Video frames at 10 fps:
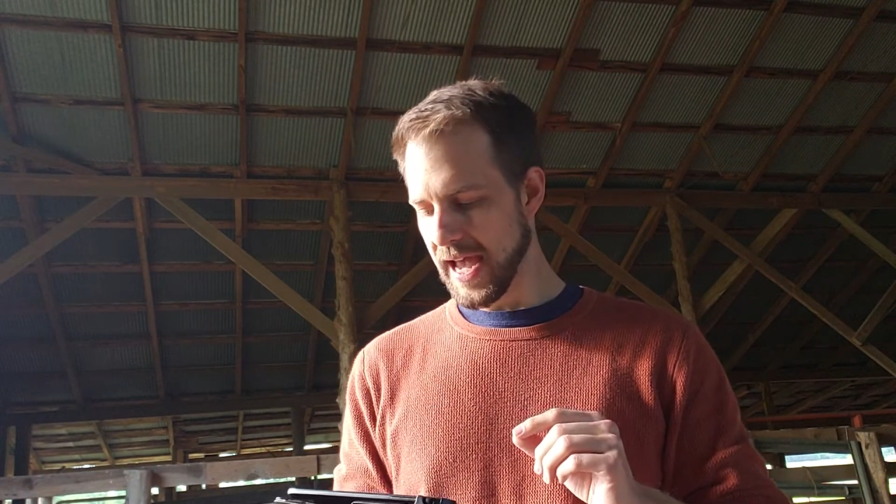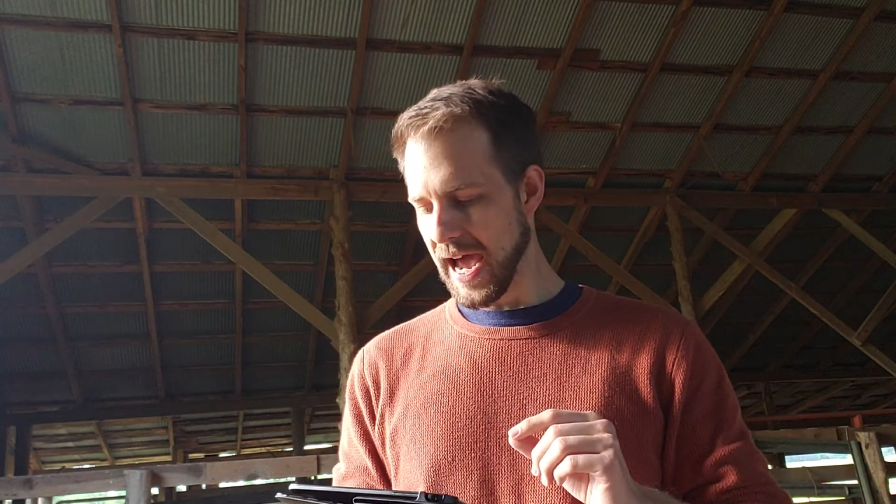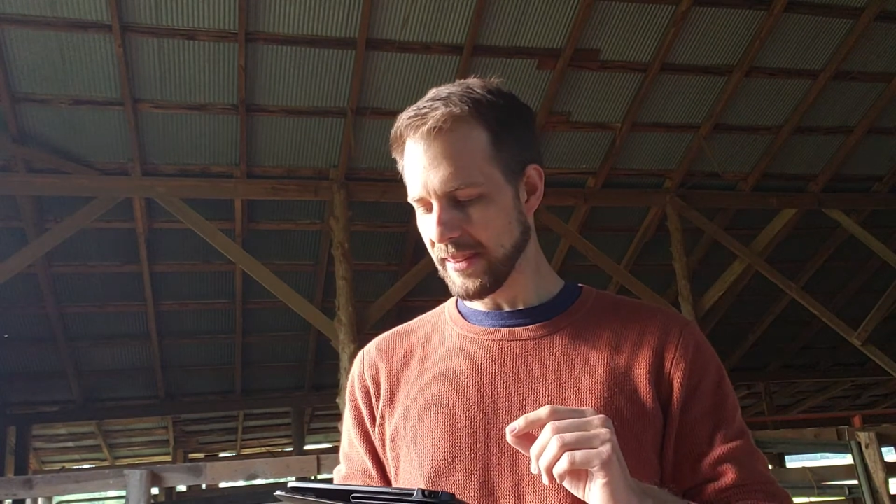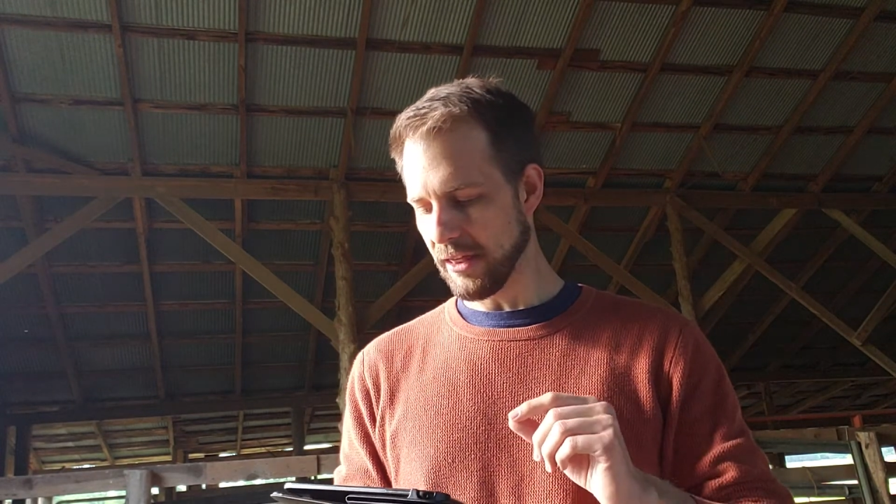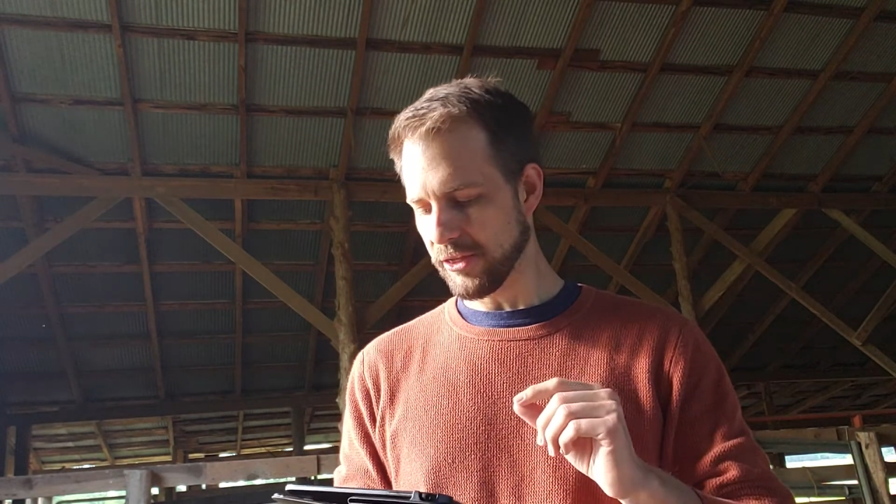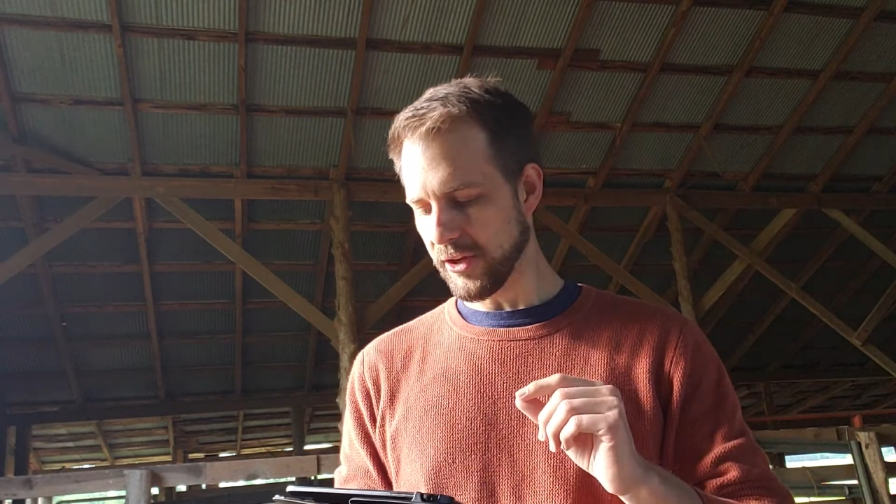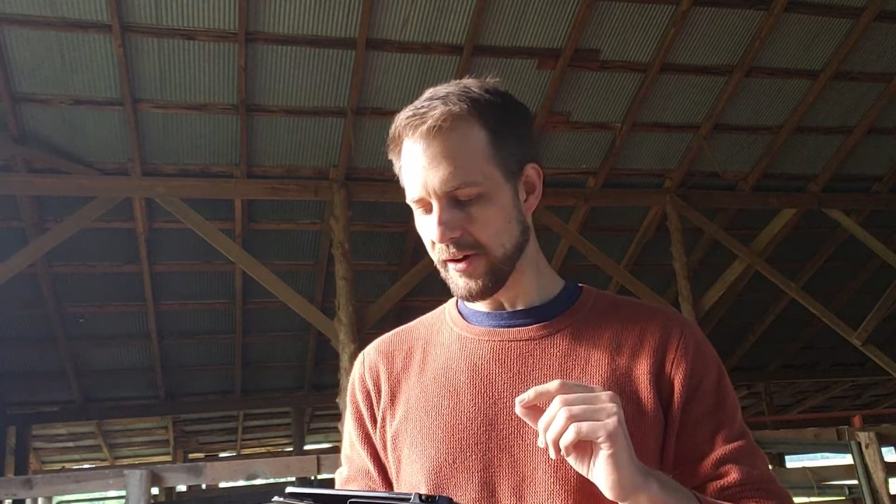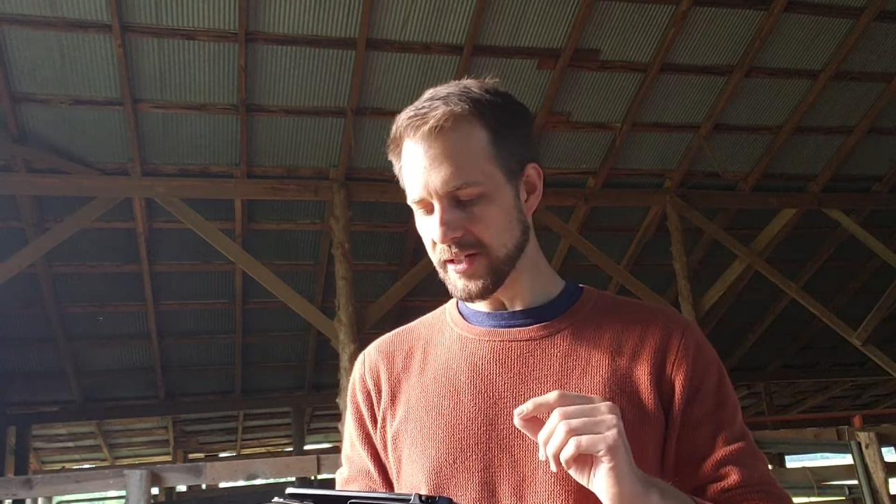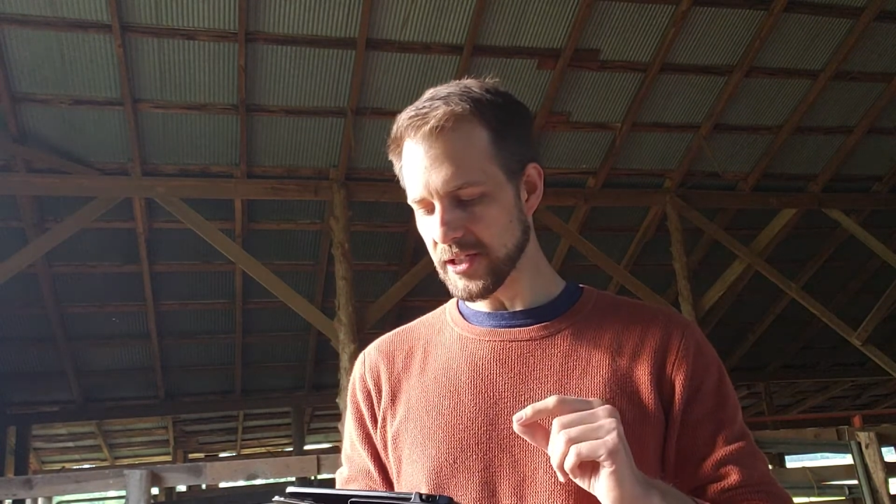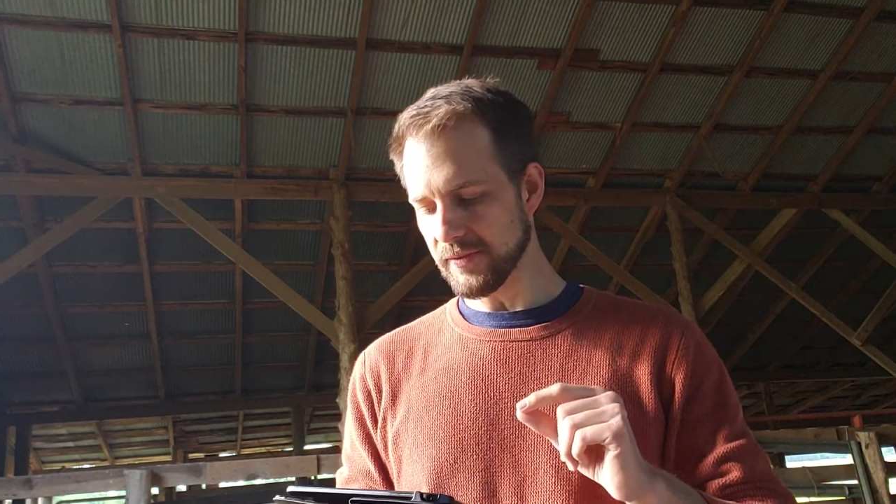and the
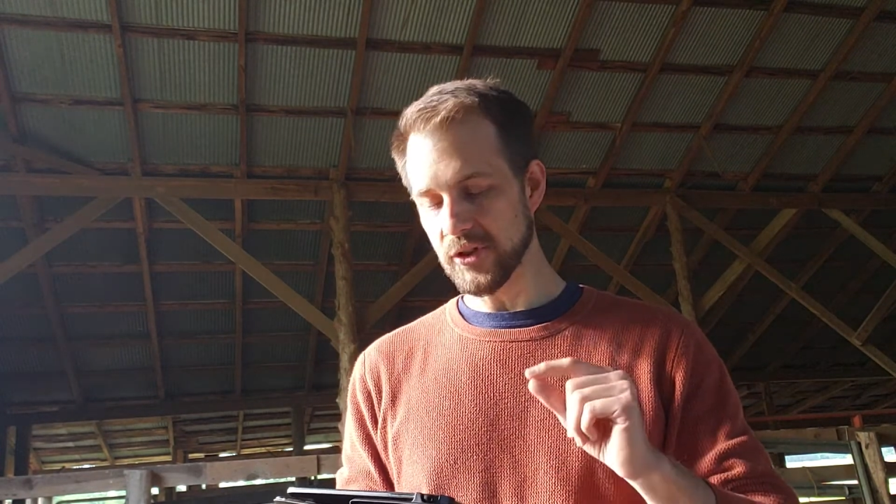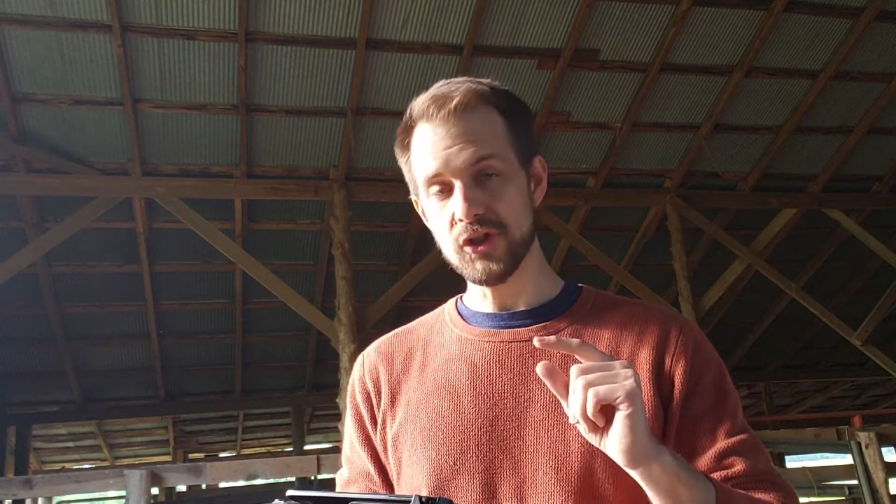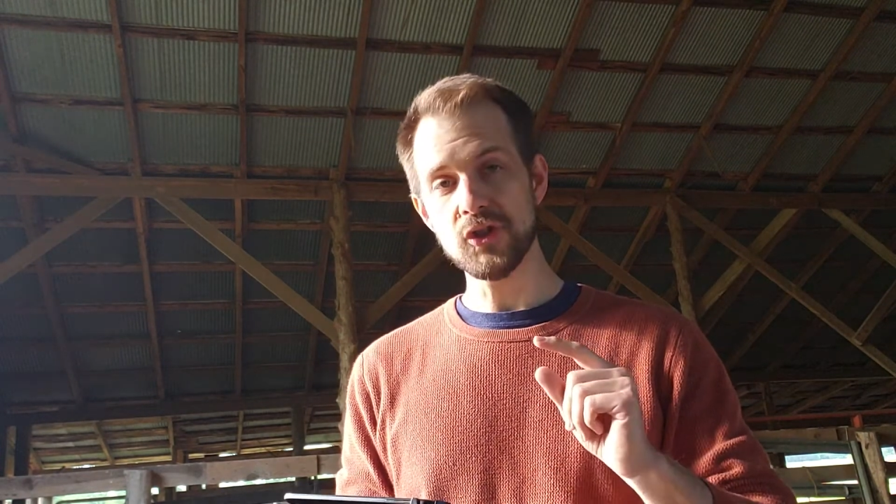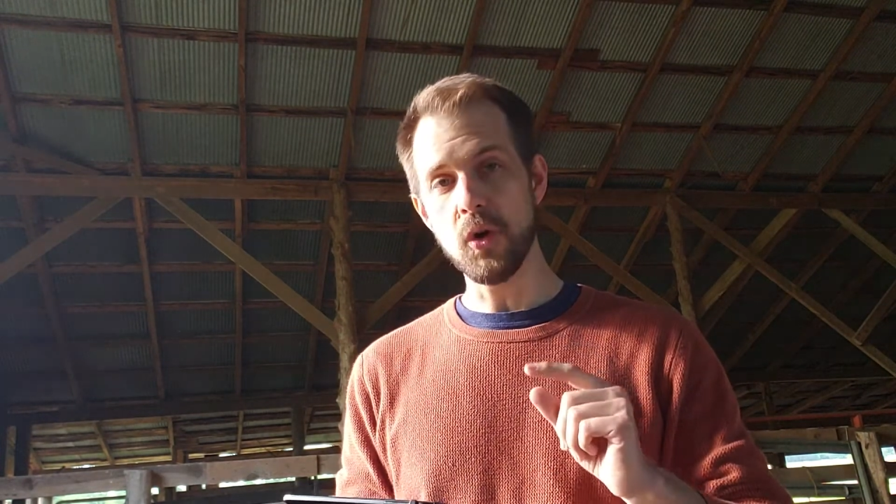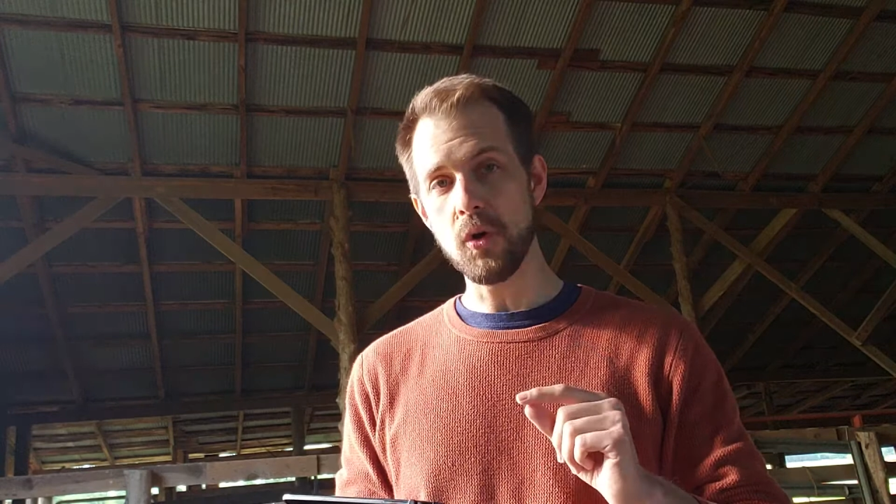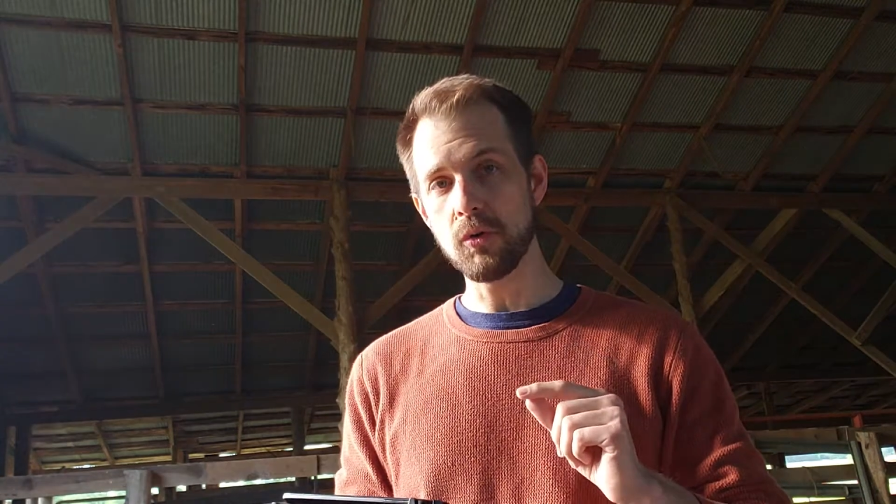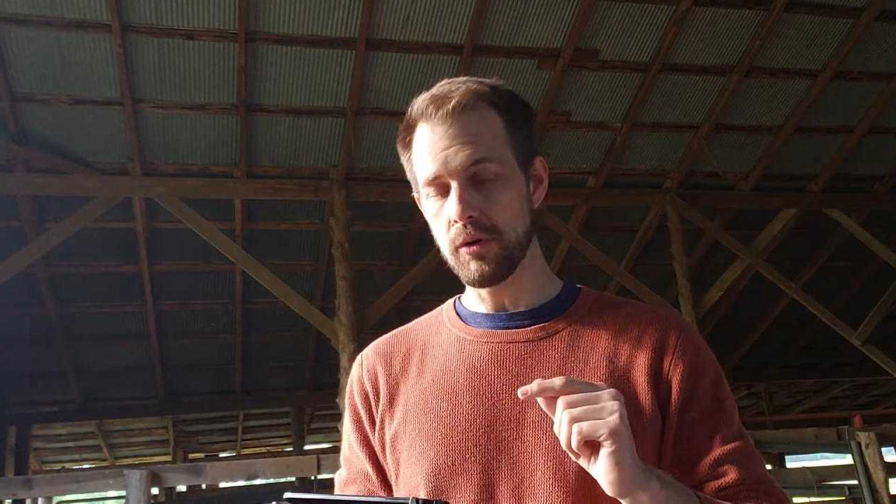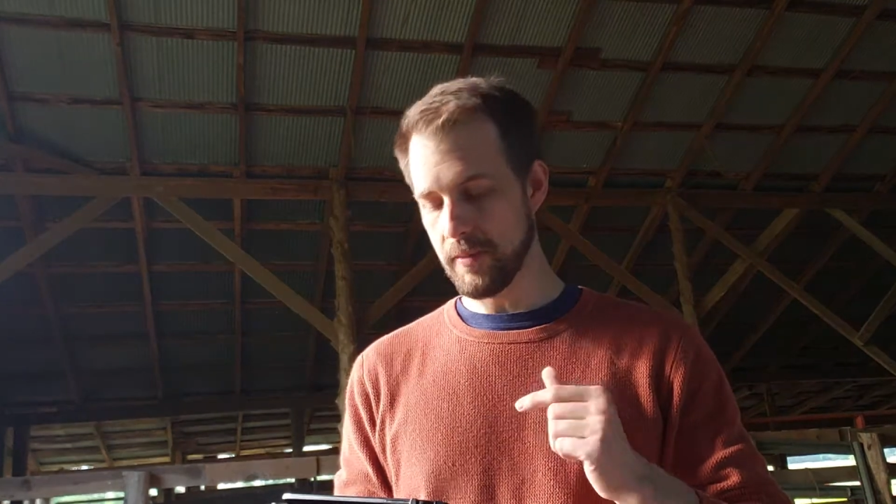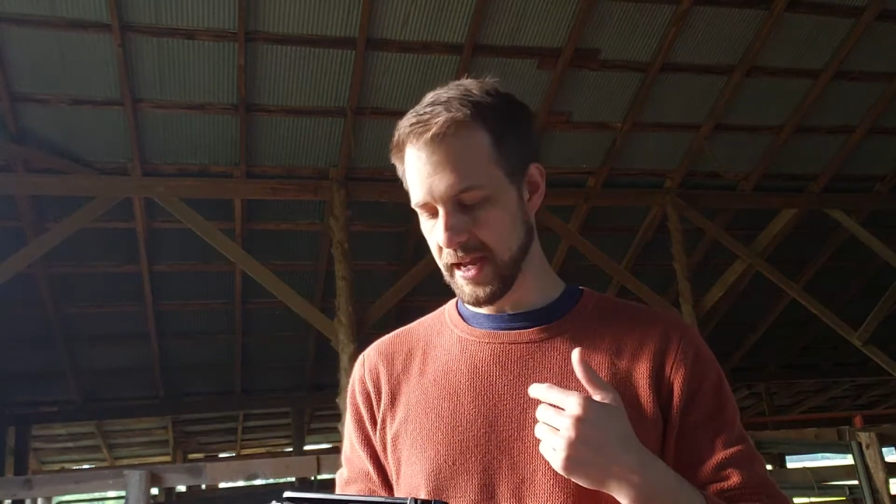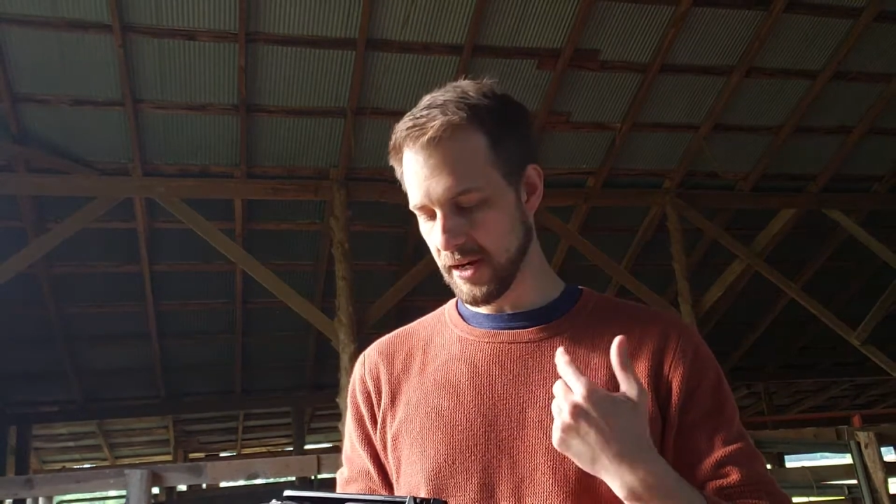thoughts of the soul
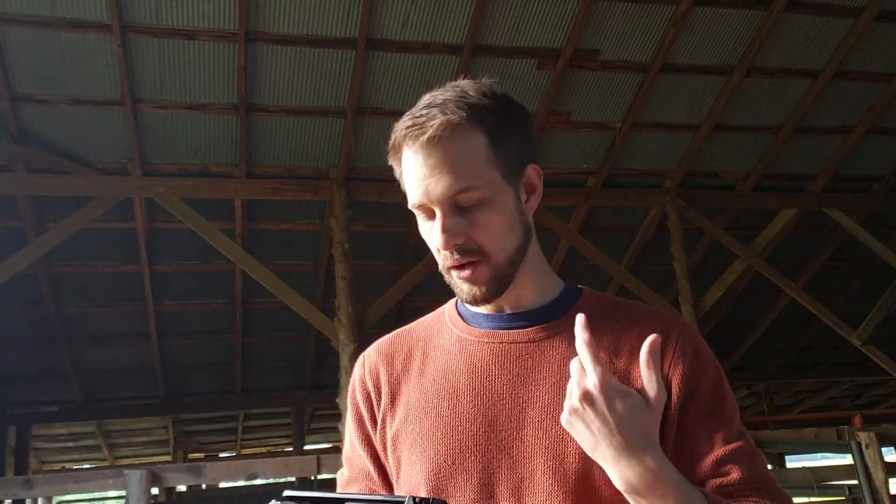remain